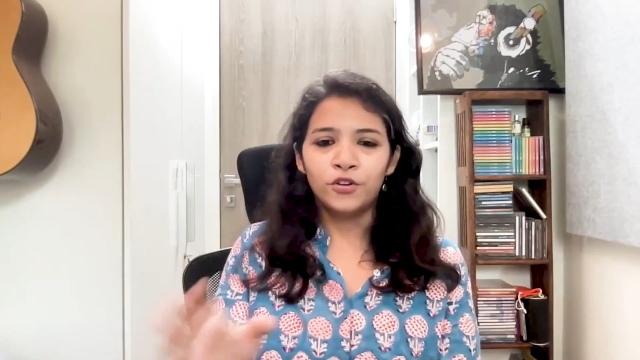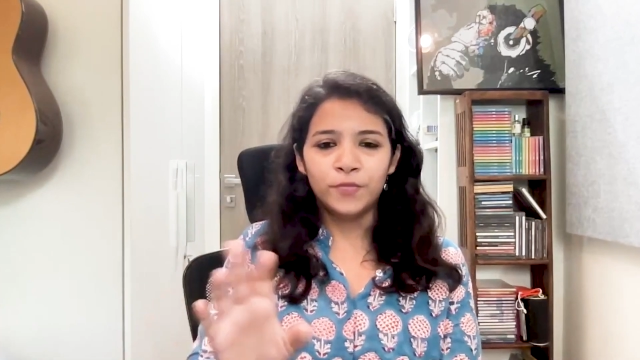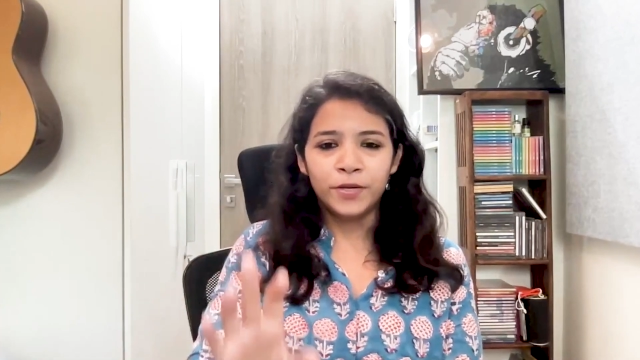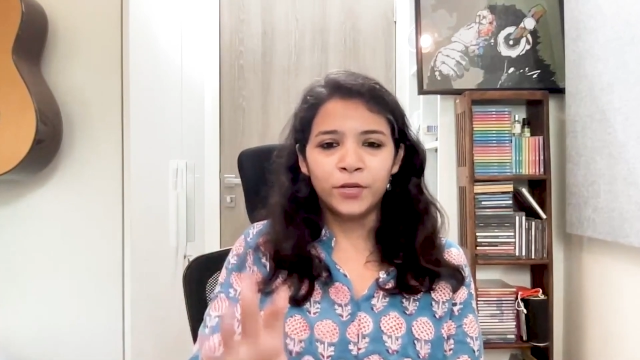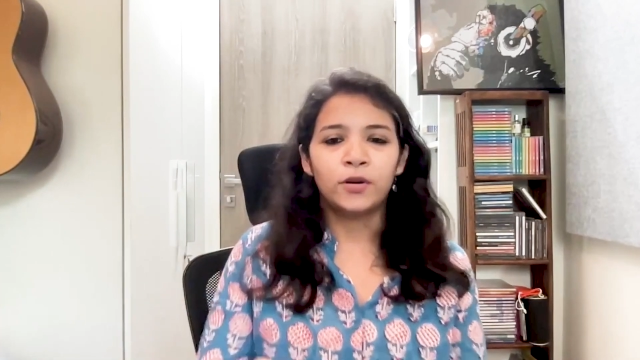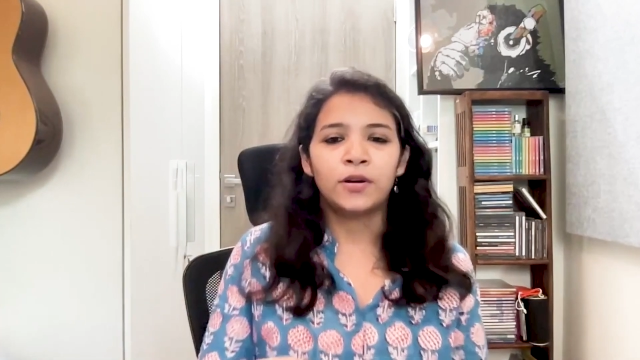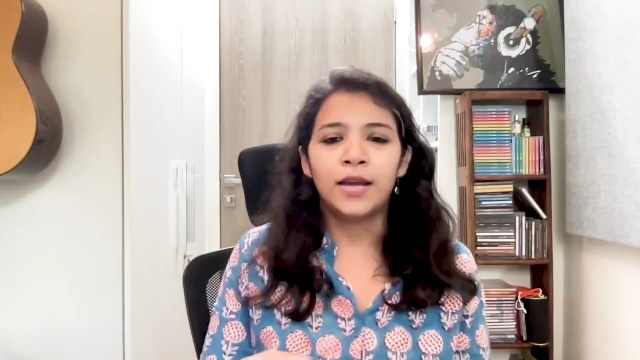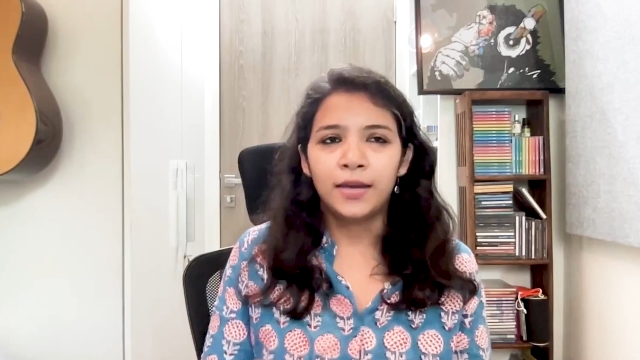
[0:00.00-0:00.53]
You
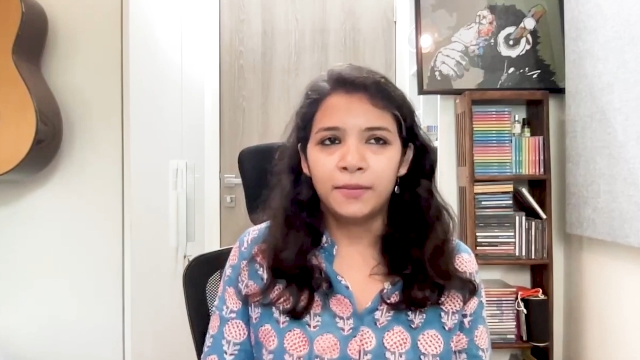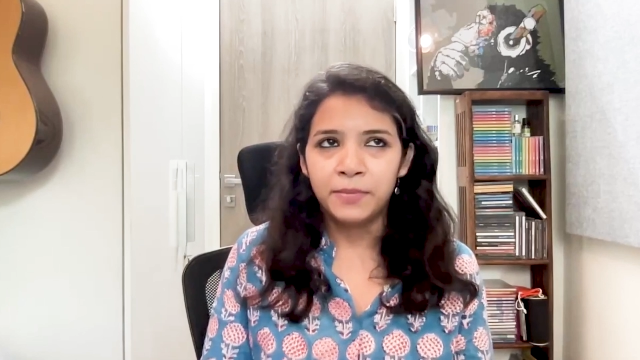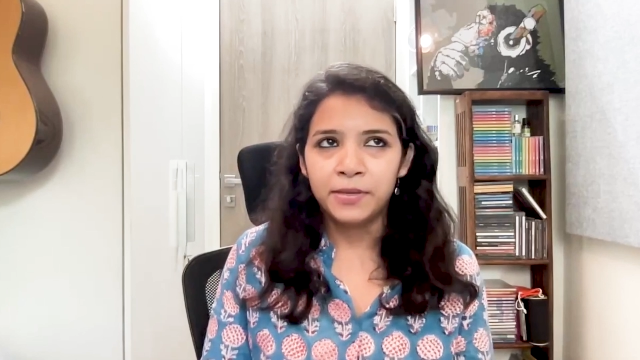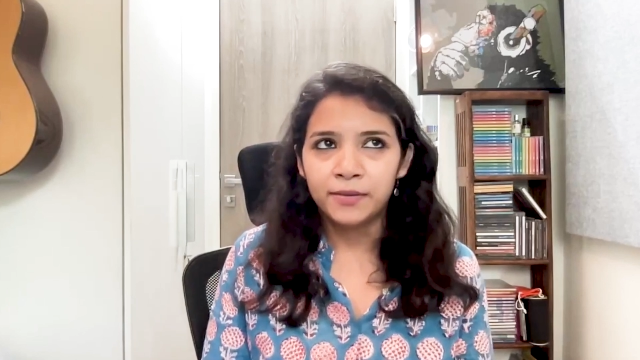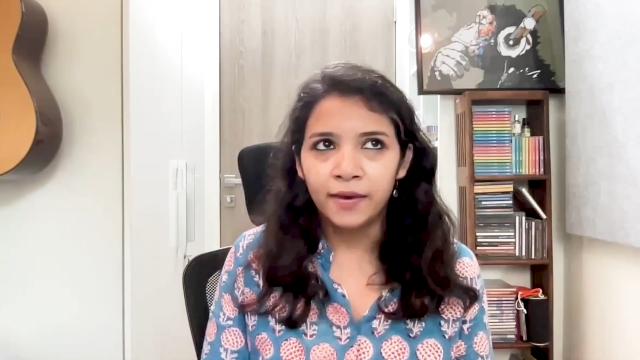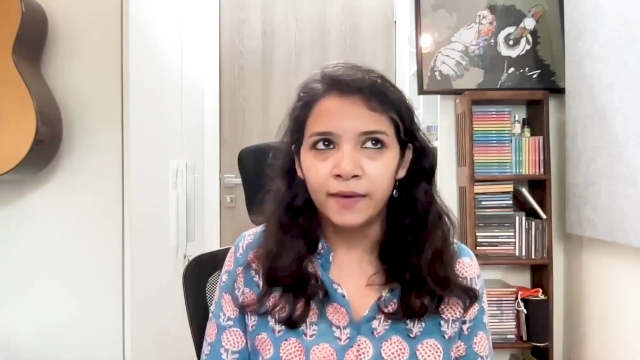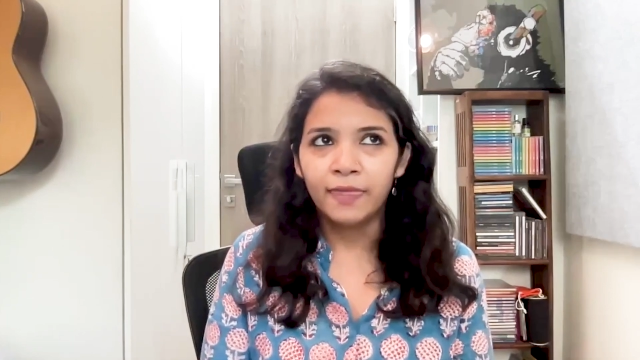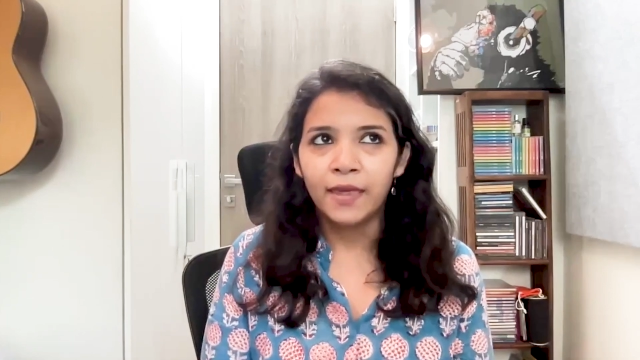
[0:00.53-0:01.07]
may not like me
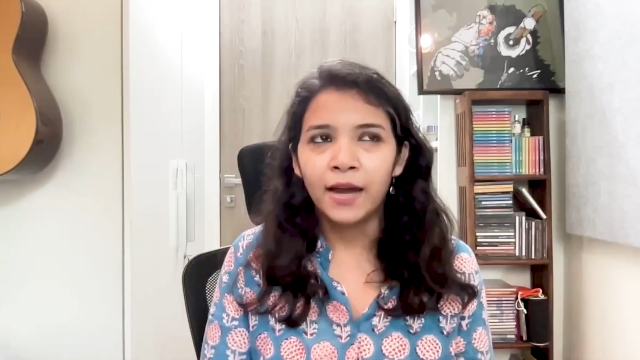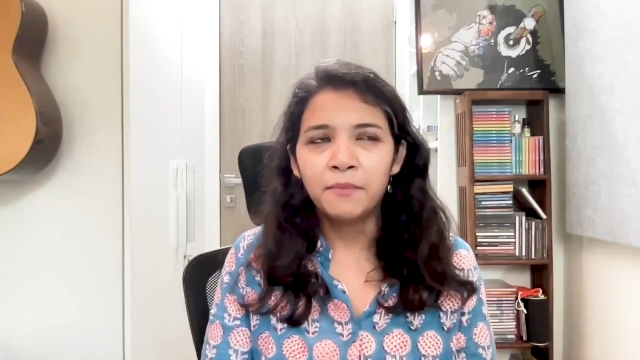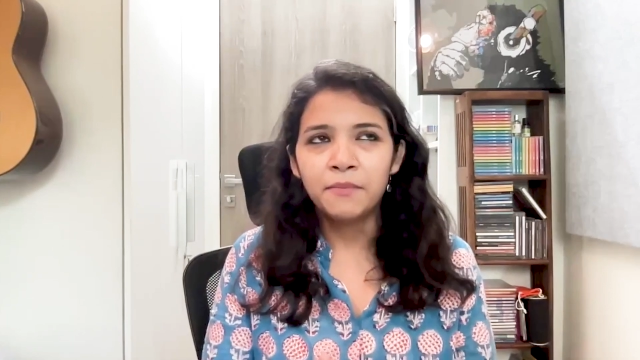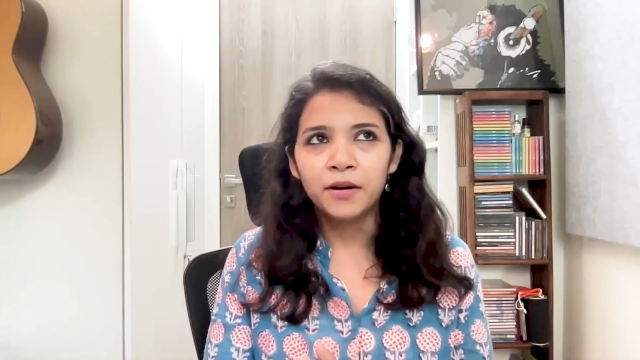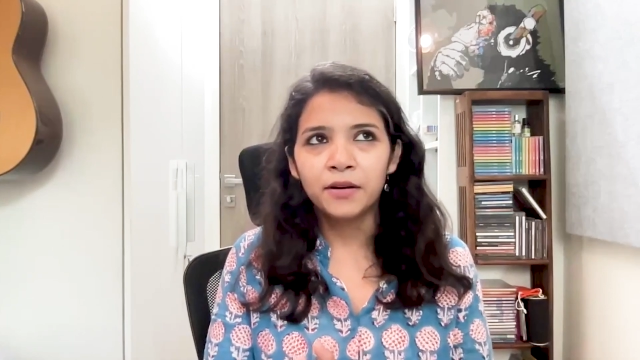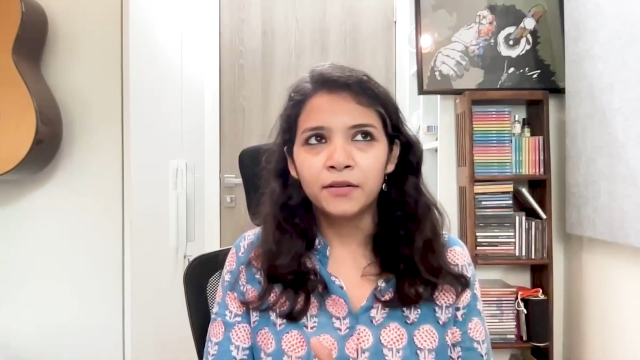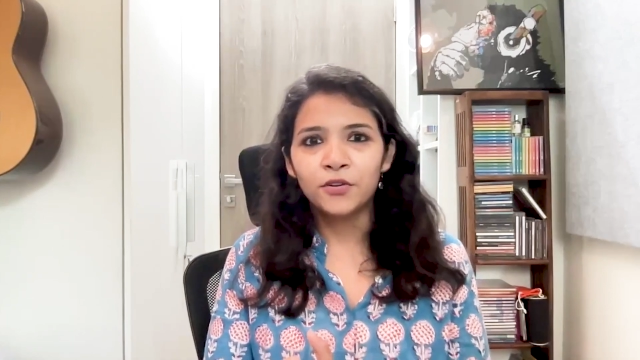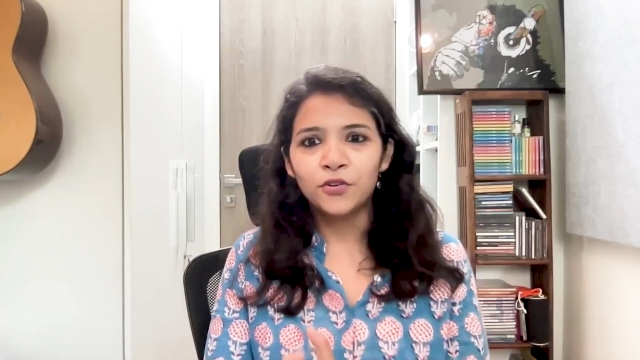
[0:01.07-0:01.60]
saying that,
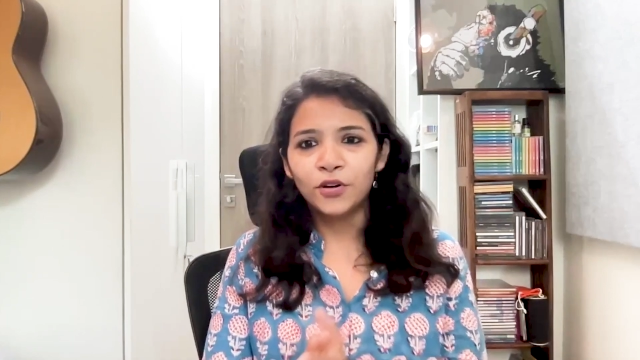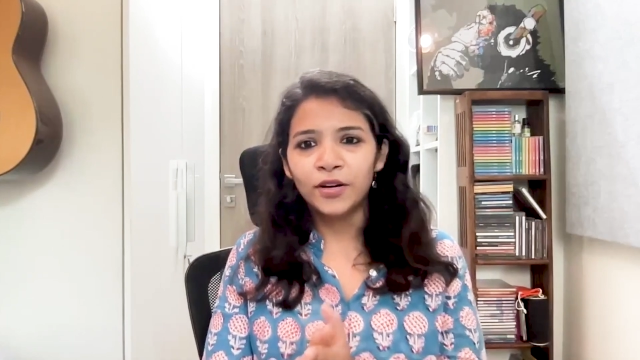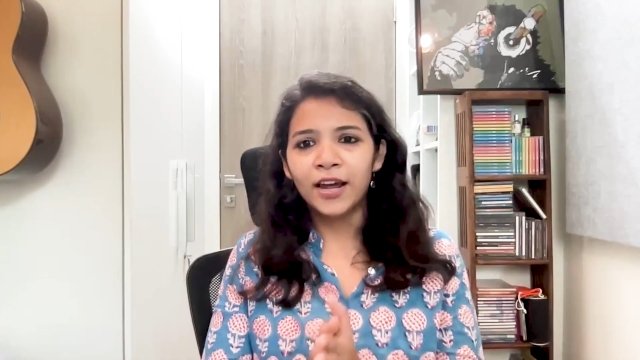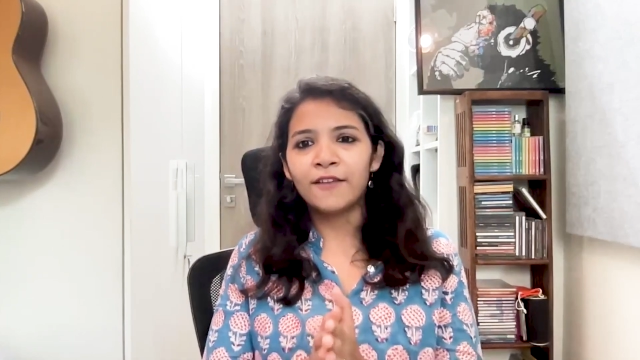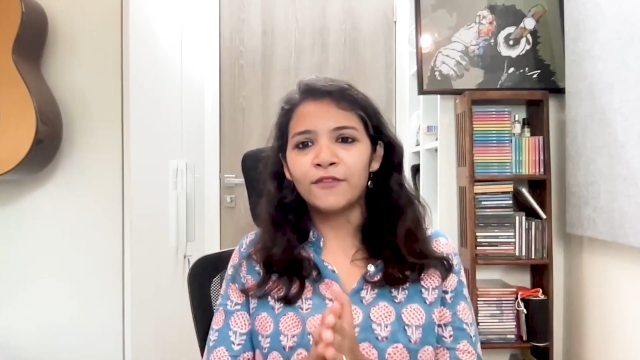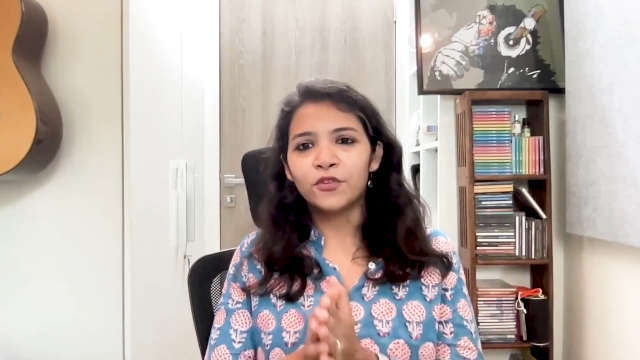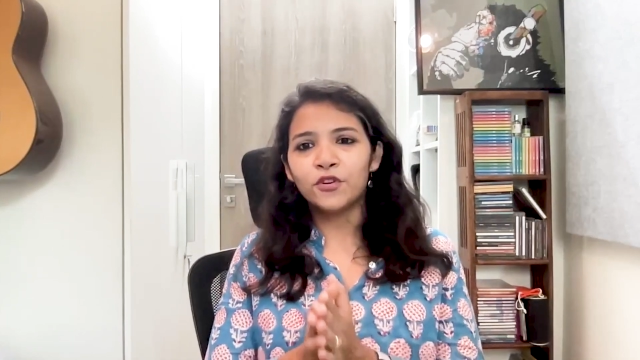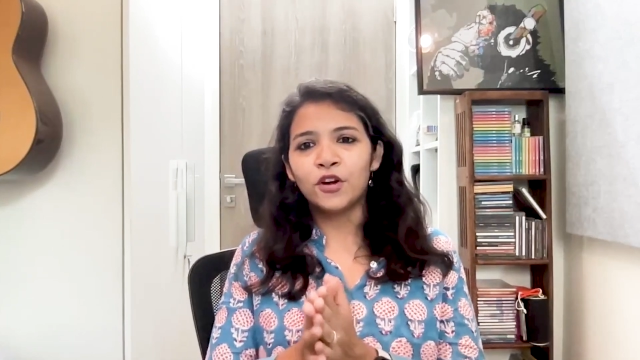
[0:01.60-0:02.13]
but you don't
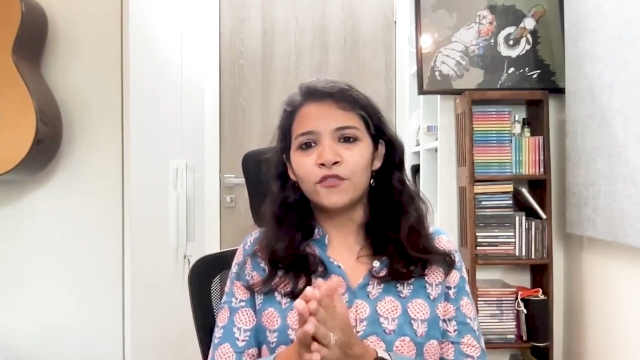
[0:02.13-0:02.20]
have to.